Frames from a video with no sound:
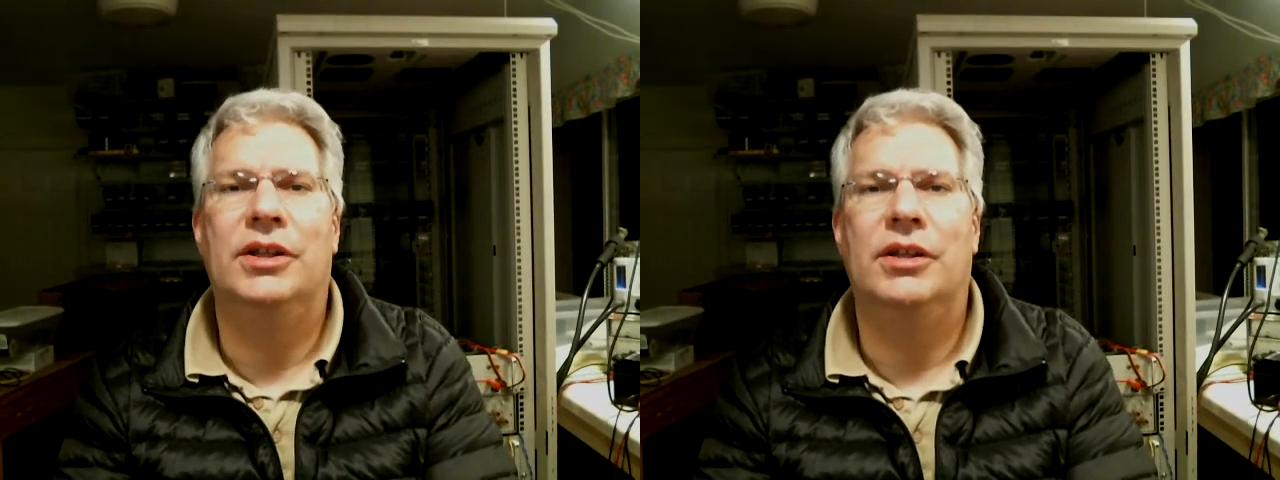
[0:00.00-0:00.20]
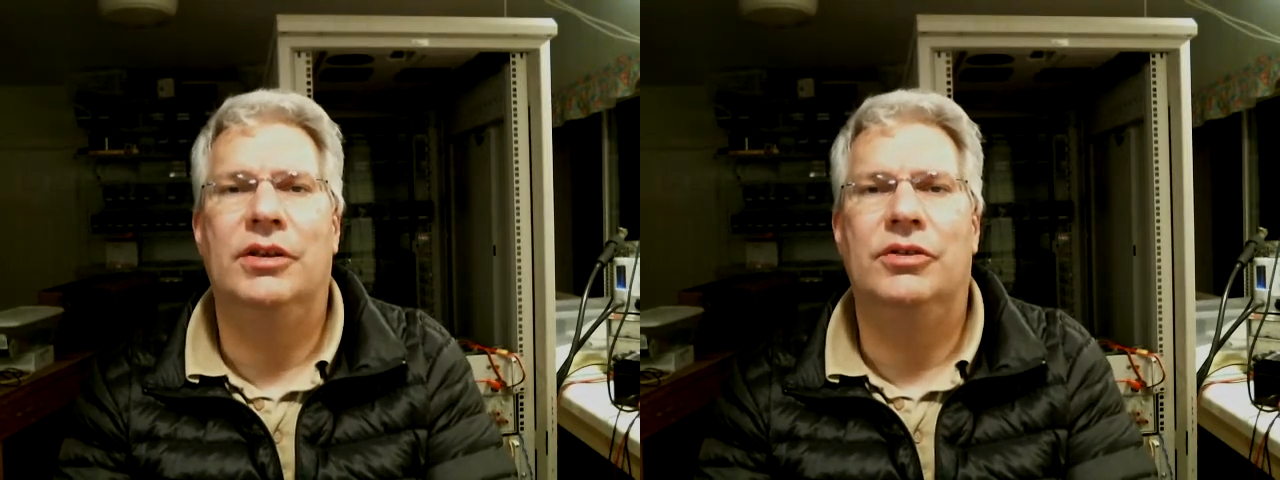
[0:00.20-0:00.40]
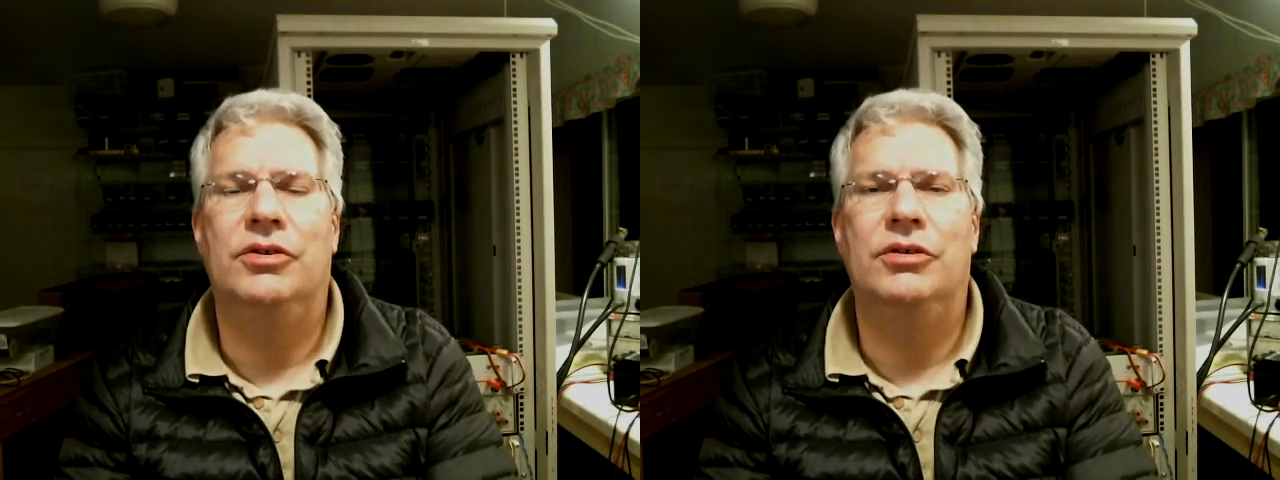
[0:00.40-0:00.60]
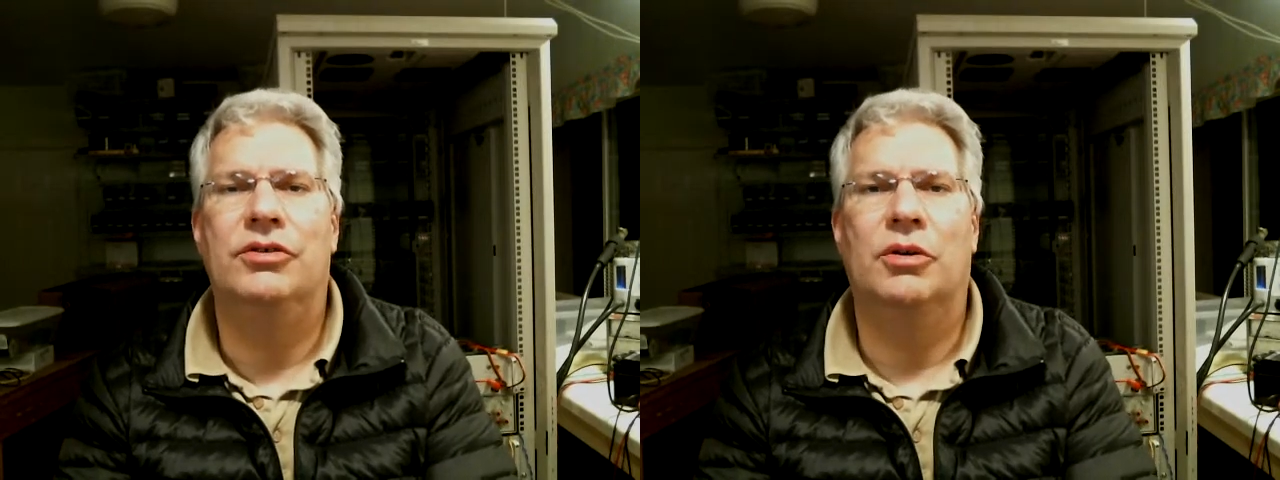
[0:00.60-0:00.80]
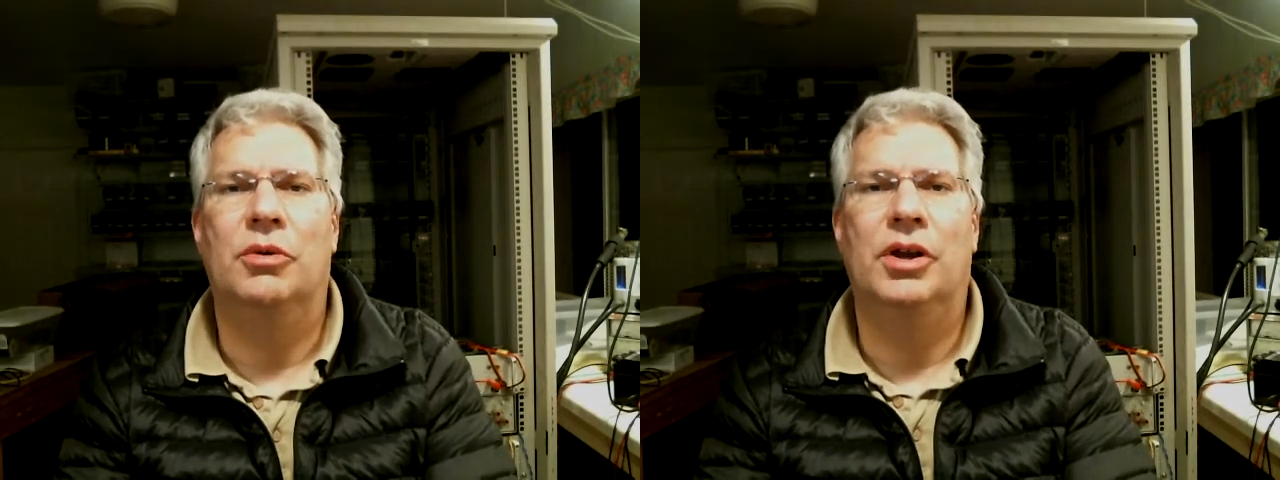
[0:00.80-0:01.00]
that the students
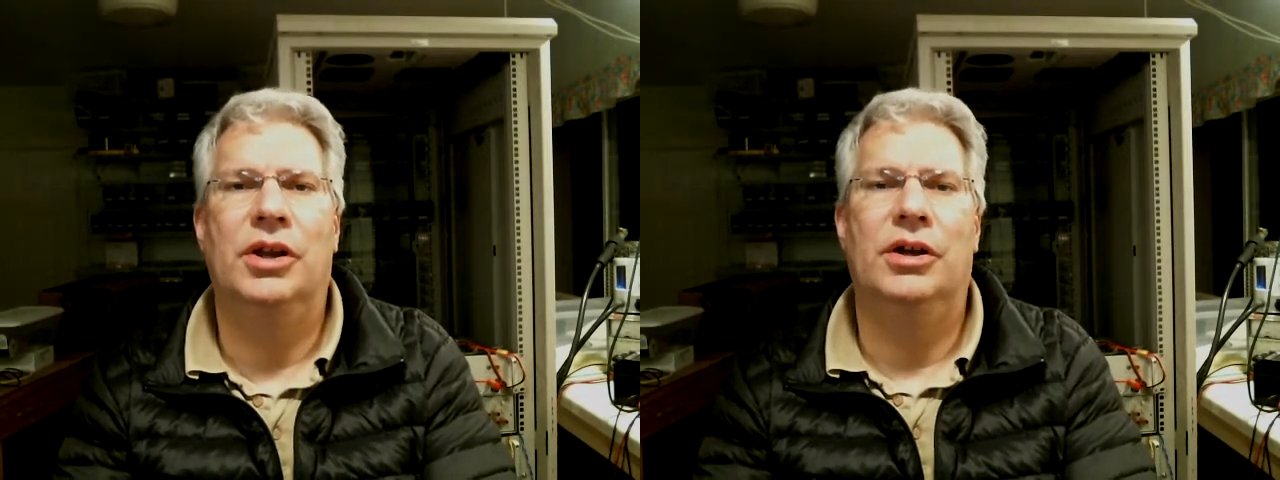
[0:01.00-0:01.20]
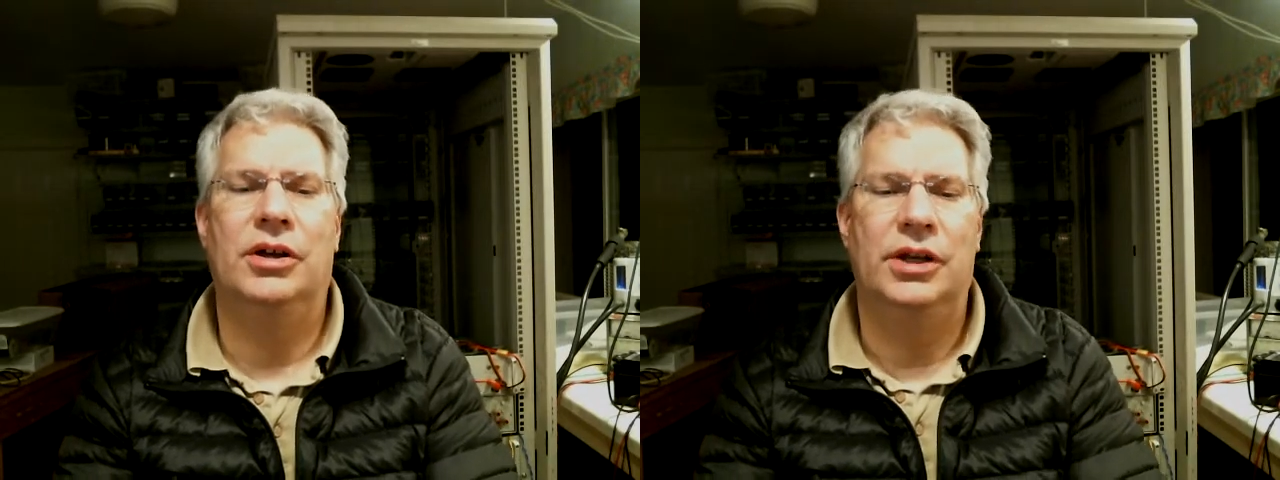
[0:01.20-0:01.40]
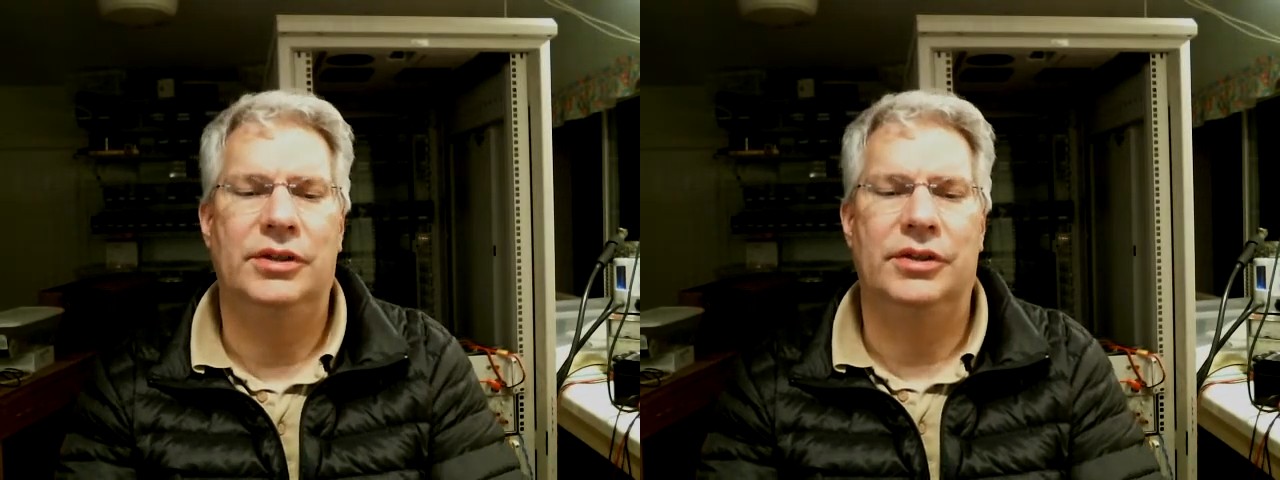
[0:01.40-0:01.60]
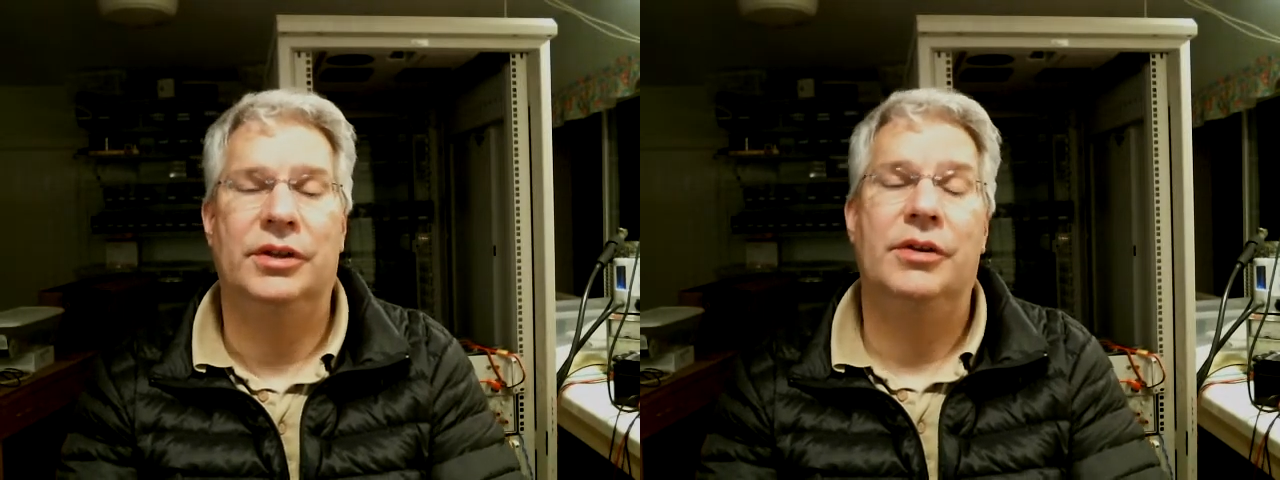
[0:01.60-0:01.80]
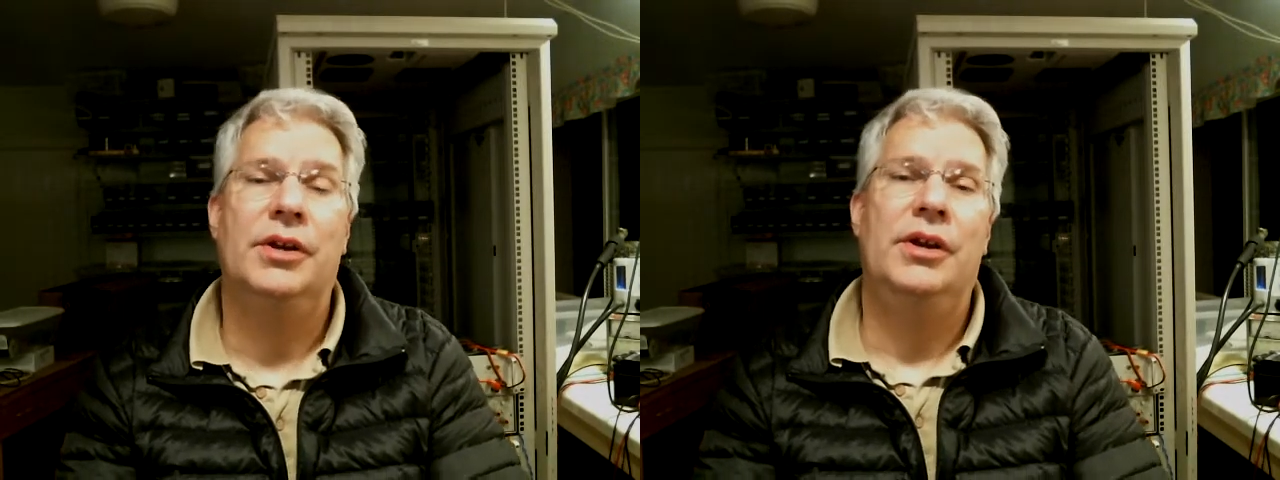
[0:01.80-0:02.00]
are working on as
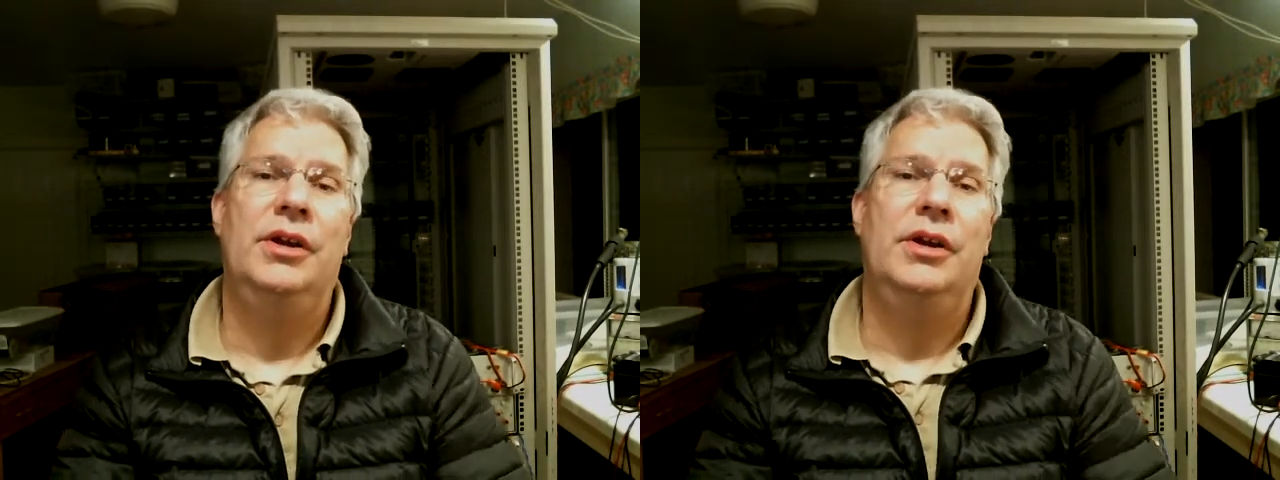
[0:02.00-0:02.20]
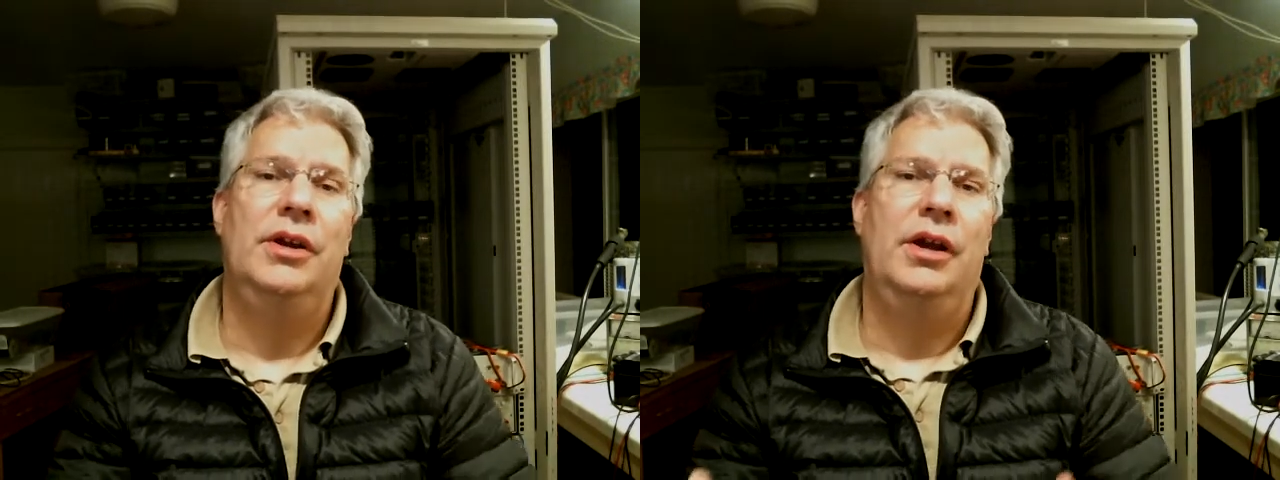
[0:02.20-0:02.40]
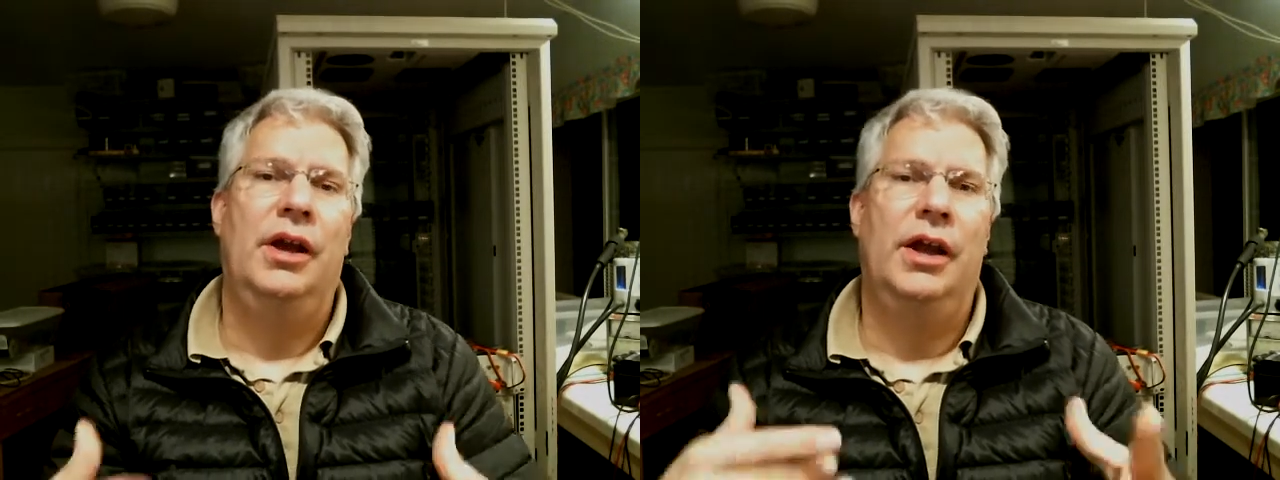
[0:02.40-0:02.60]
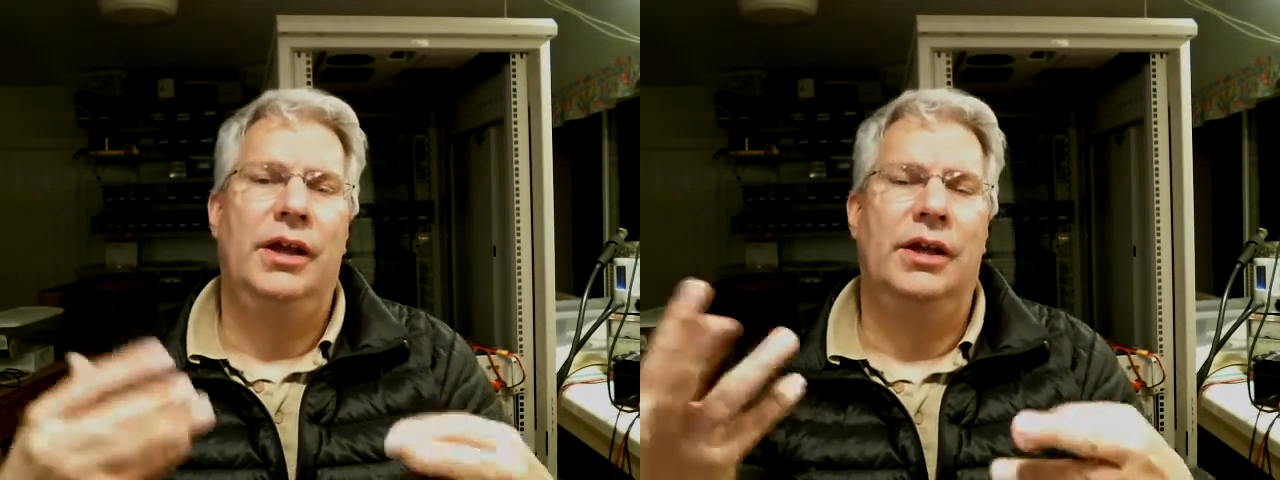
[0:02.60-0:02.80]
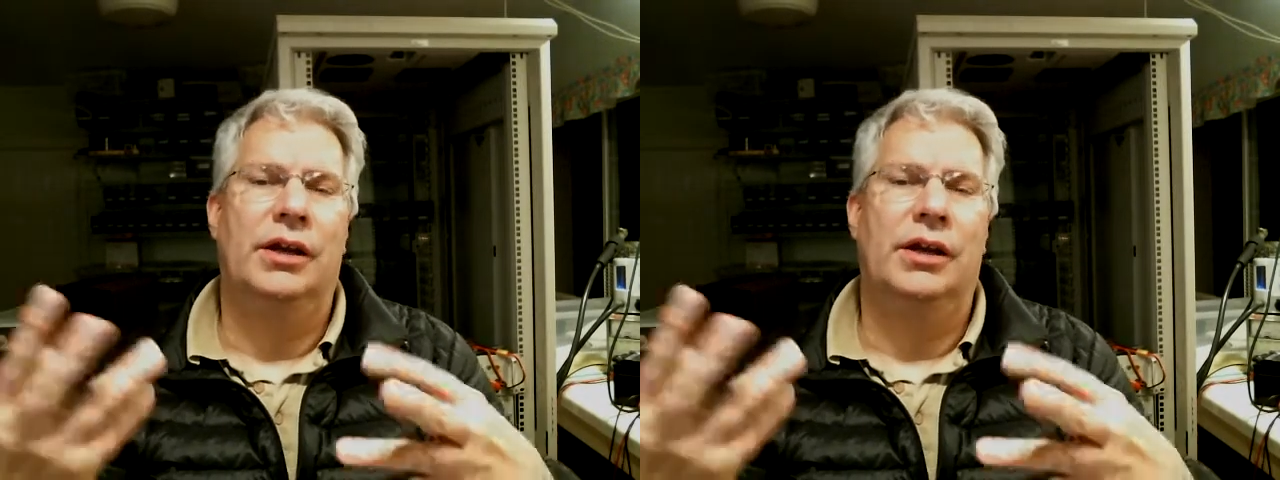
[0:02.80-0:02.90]
a